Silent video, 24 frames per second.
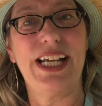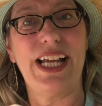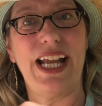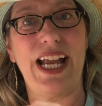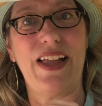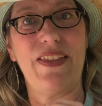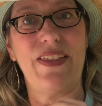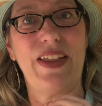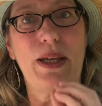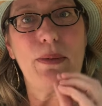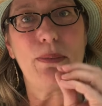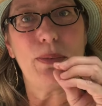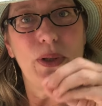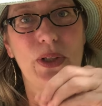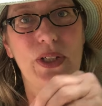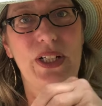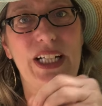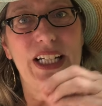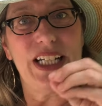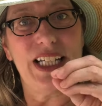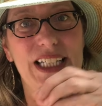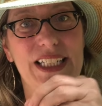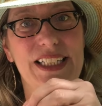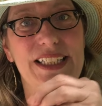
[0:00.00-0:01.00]
and they put
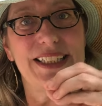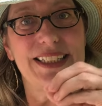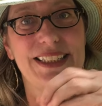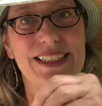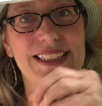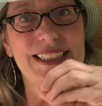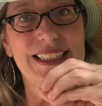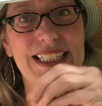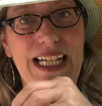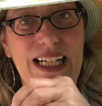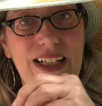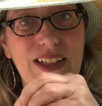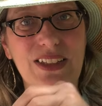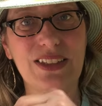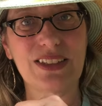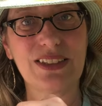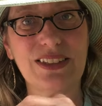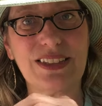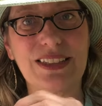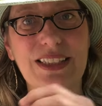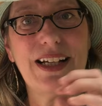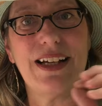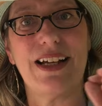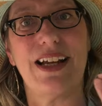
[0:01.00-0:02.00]
it into cells
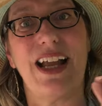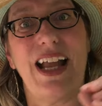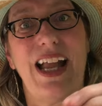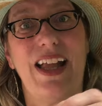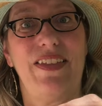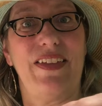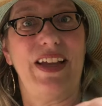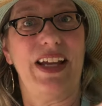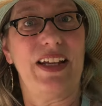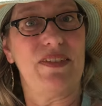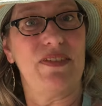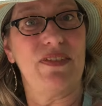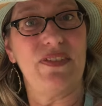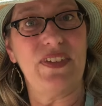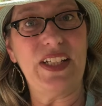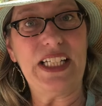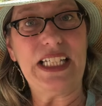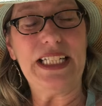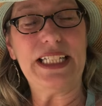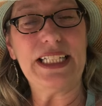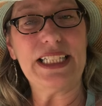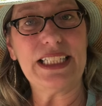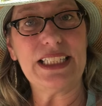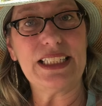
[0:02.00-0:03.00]
and they
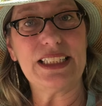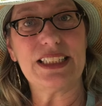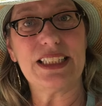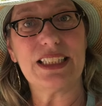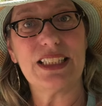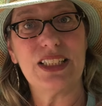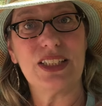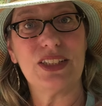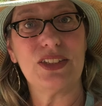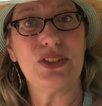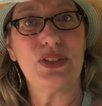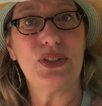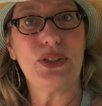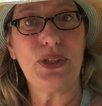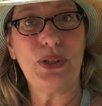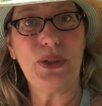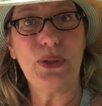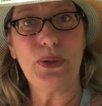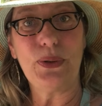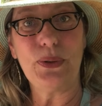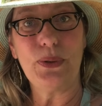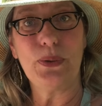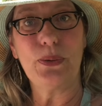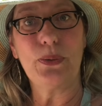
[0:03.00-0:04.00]
feed it
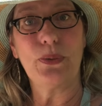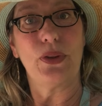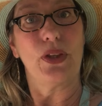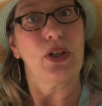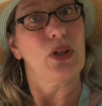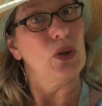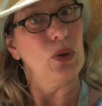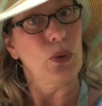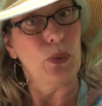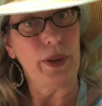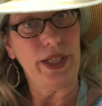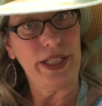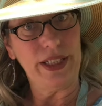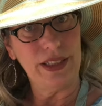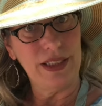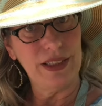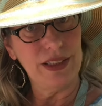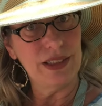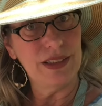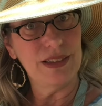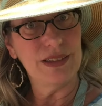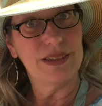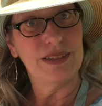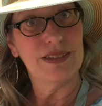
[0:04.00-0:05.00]
to the queen,
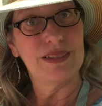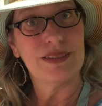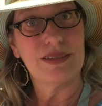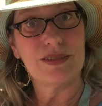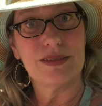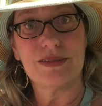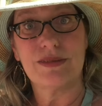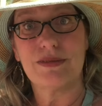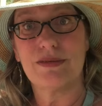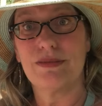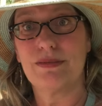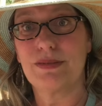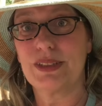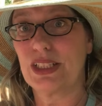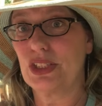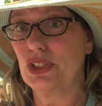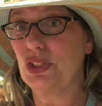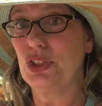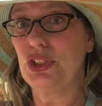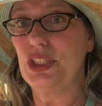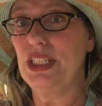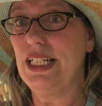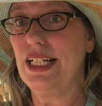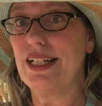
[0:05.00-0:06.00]
because
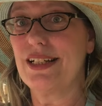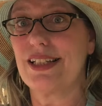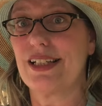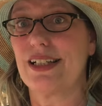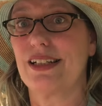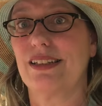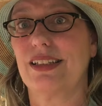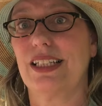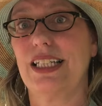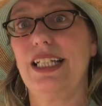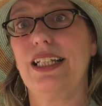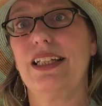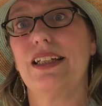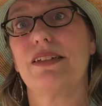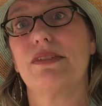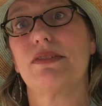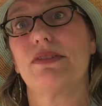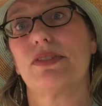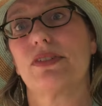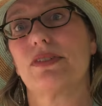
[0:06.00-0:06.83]
she doesn't leave.